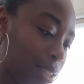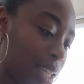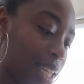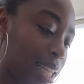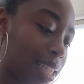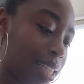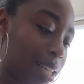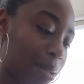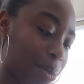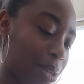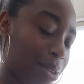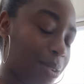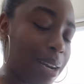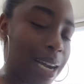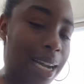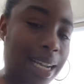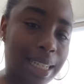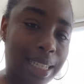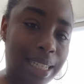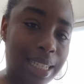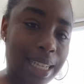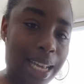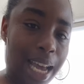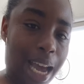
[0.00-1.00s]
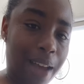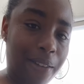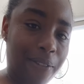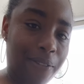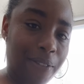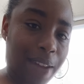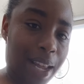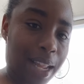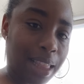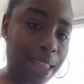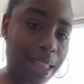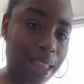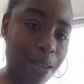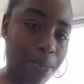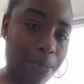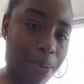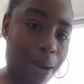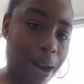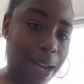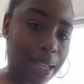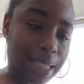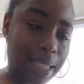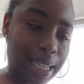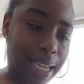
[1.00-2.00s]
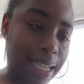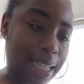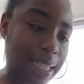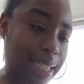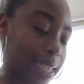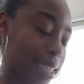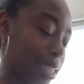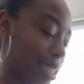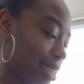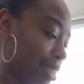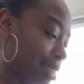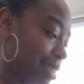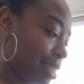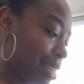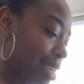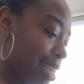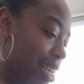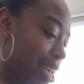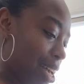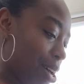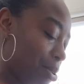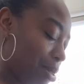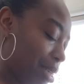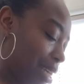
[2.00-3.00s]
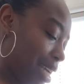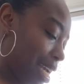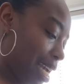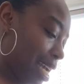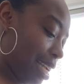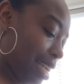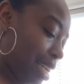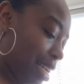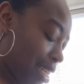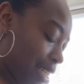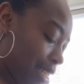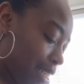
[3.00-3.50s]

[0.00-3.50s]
Some of you guys need to have faith in the process, okay?